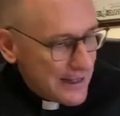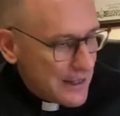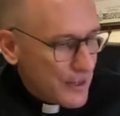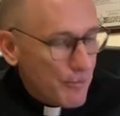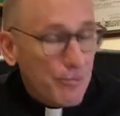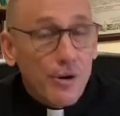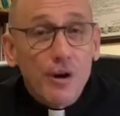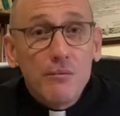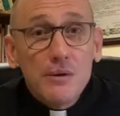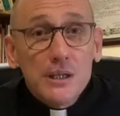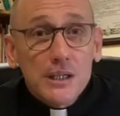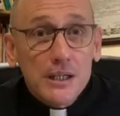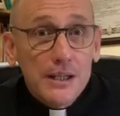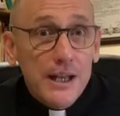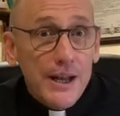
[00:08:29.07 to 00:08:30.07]
the
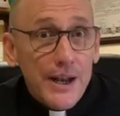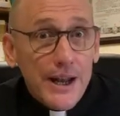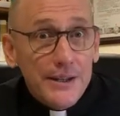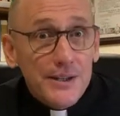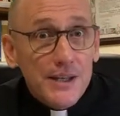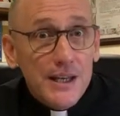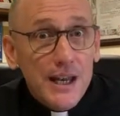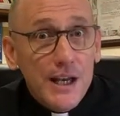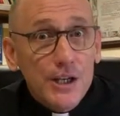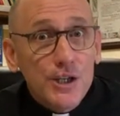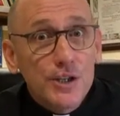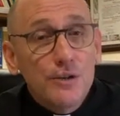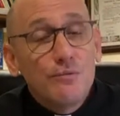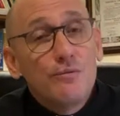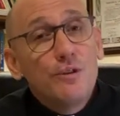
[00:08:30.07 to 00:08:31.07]
promise, the
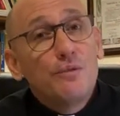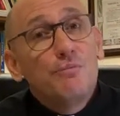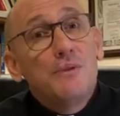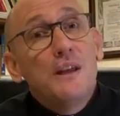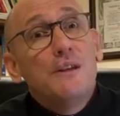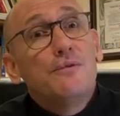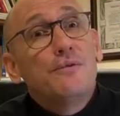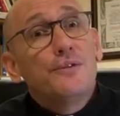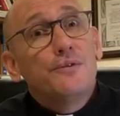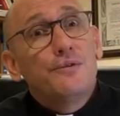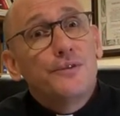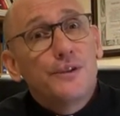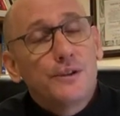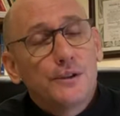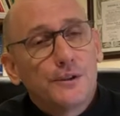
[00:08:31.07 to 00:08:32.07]
Annunciation, will be
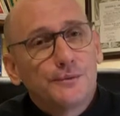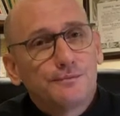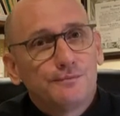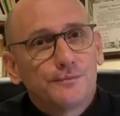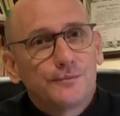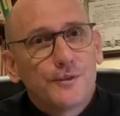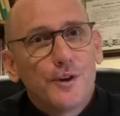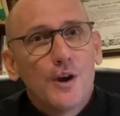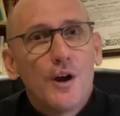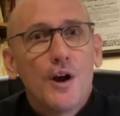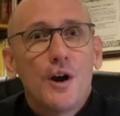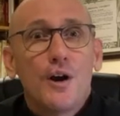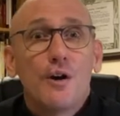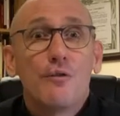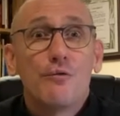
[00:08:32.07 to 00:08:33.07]
fulfilled.
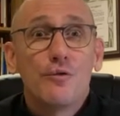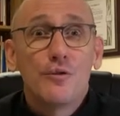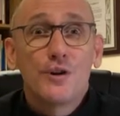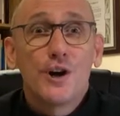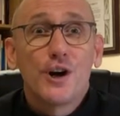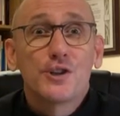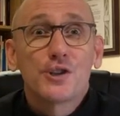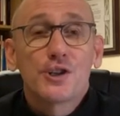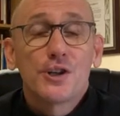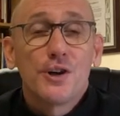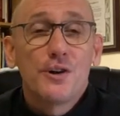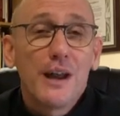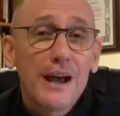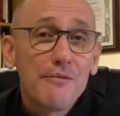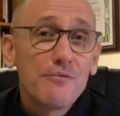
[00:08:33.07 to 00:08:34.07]
For God so
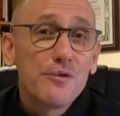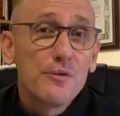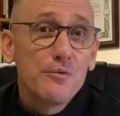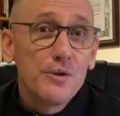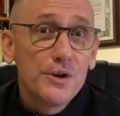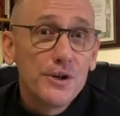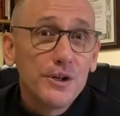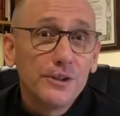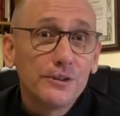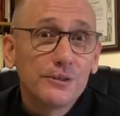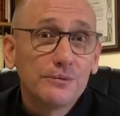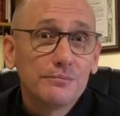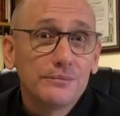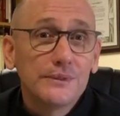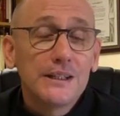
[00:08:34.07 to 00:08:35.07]
loved the world
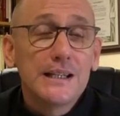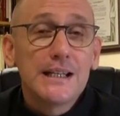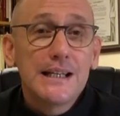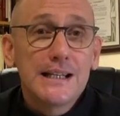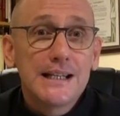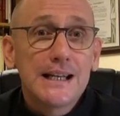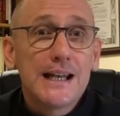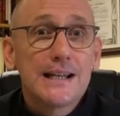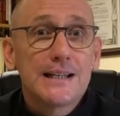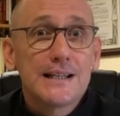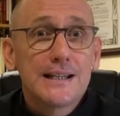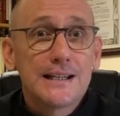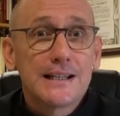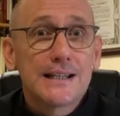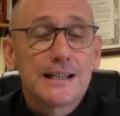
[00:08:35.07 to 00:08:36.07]
that he sent
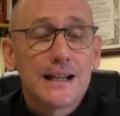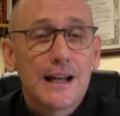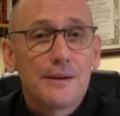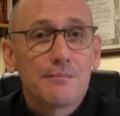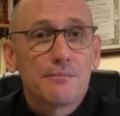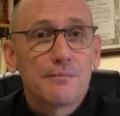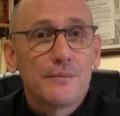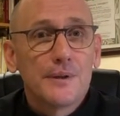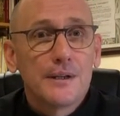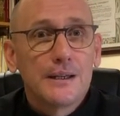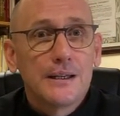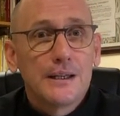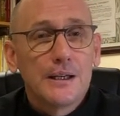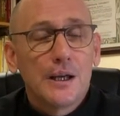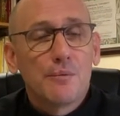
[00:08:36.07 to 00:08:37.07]
his Son.
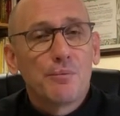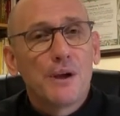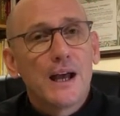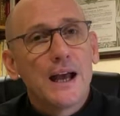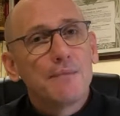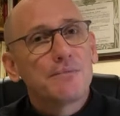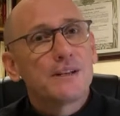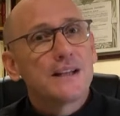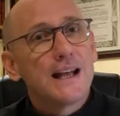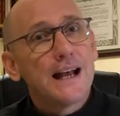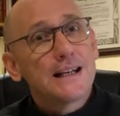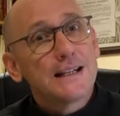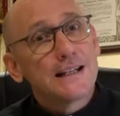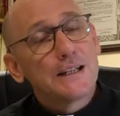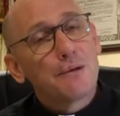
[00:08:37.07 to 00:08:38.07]
And perhaps
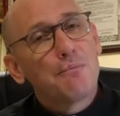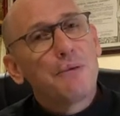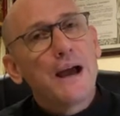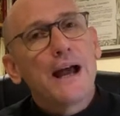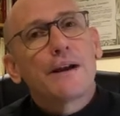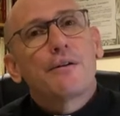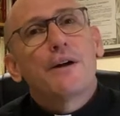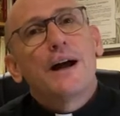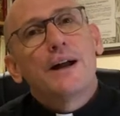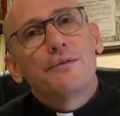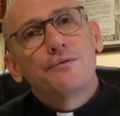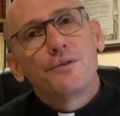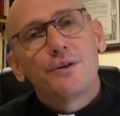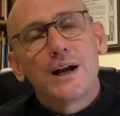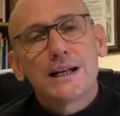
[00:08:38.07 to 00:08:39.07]
that's the background
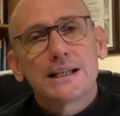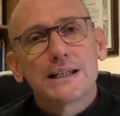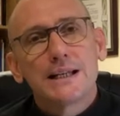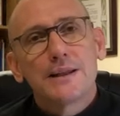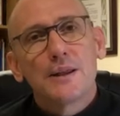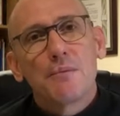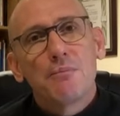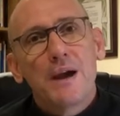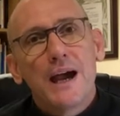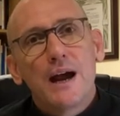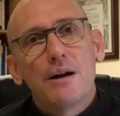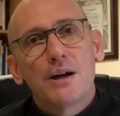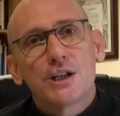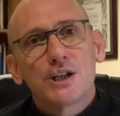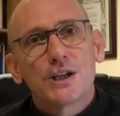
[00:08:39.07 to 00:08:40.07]
for us in the
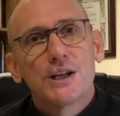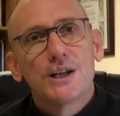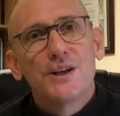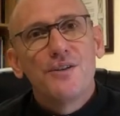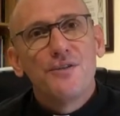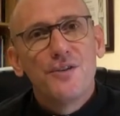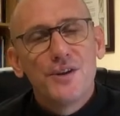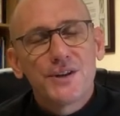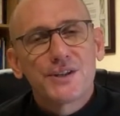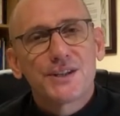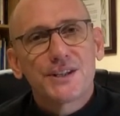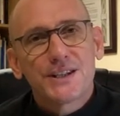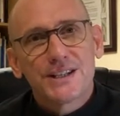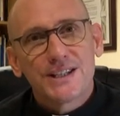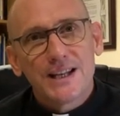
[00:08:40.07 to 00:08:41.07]
parish
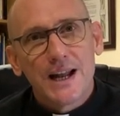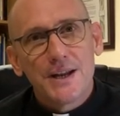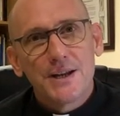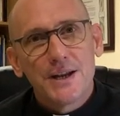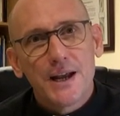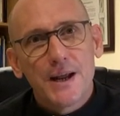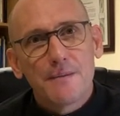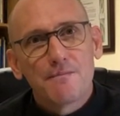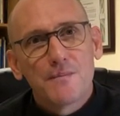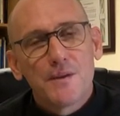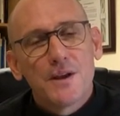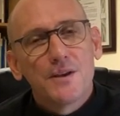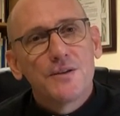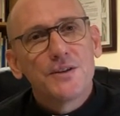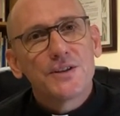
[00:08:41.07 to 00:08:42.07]
this Sunday.
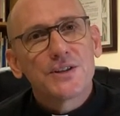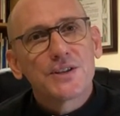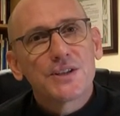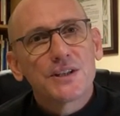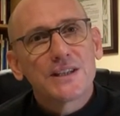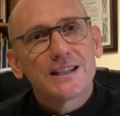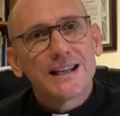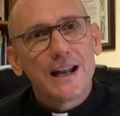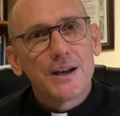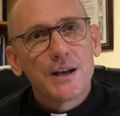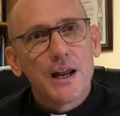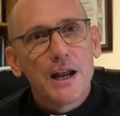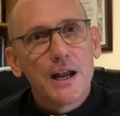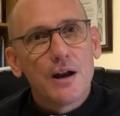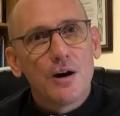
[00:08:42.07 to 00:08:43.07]
This
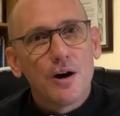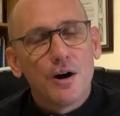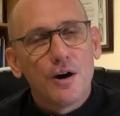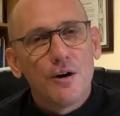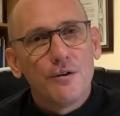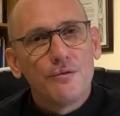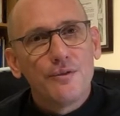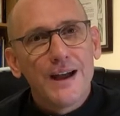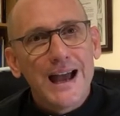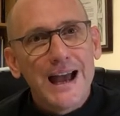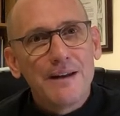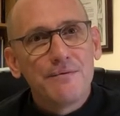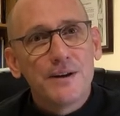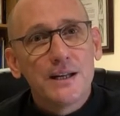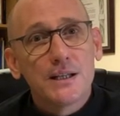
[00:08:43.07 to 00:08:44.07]
Sunday of
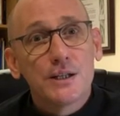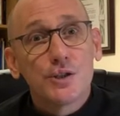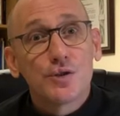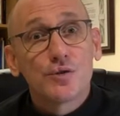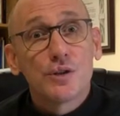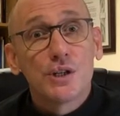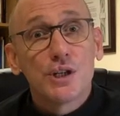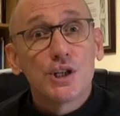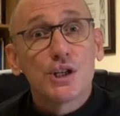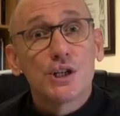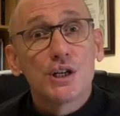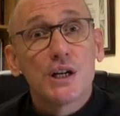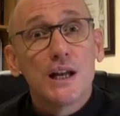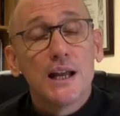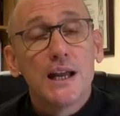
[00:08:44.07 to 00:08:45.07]
Advent is
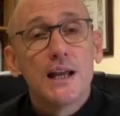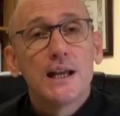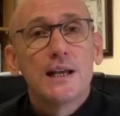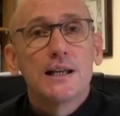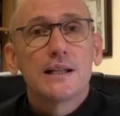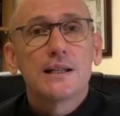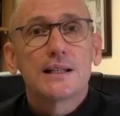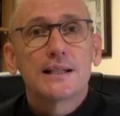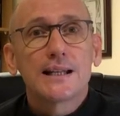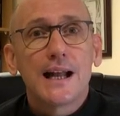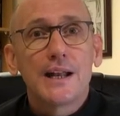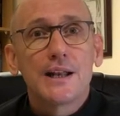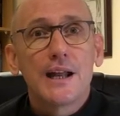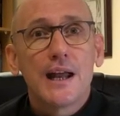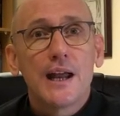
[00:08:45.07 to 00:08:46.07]
traditionally the
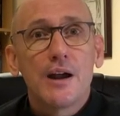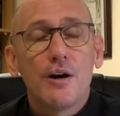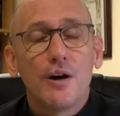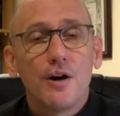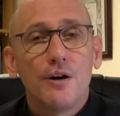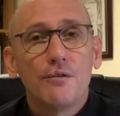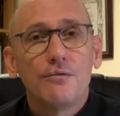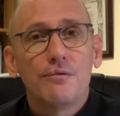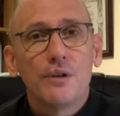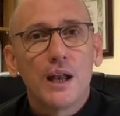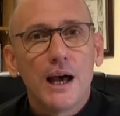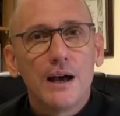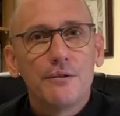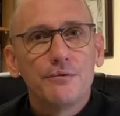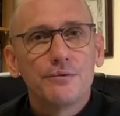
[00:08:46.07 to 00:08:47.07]
Sunday of
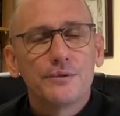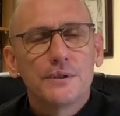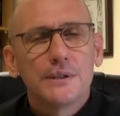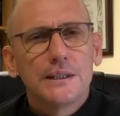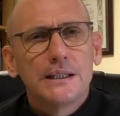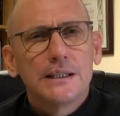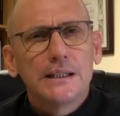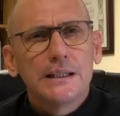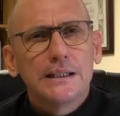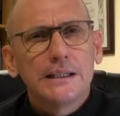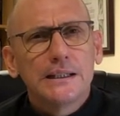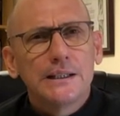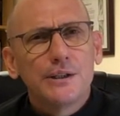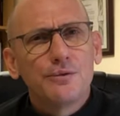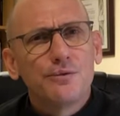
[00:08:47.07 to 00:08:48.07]
love.
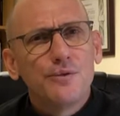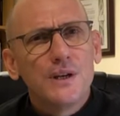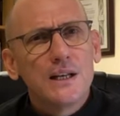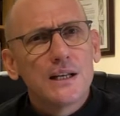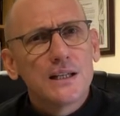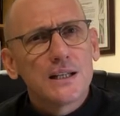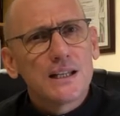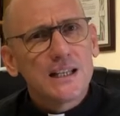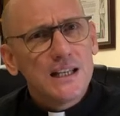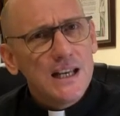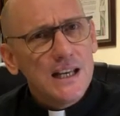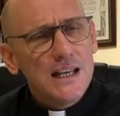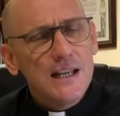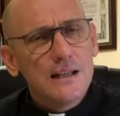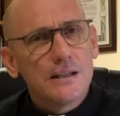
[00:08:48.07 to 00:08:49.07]
And if we can
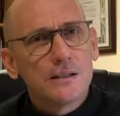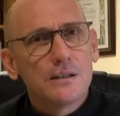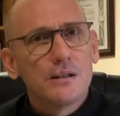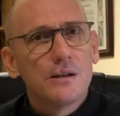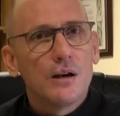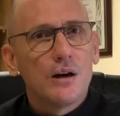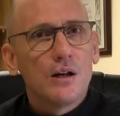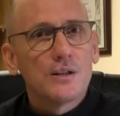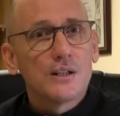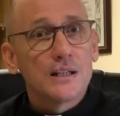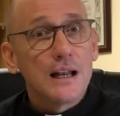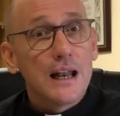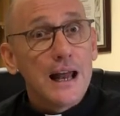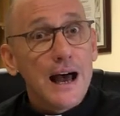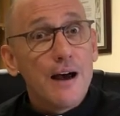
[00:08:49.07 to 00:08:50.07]
see that God's
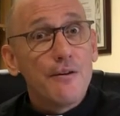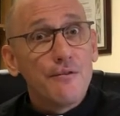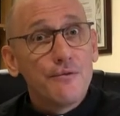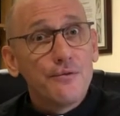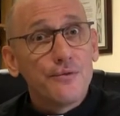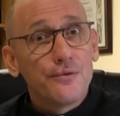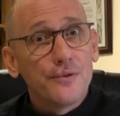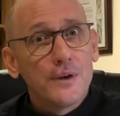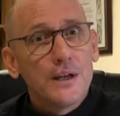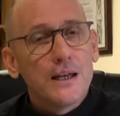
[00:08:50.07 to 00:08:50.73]
love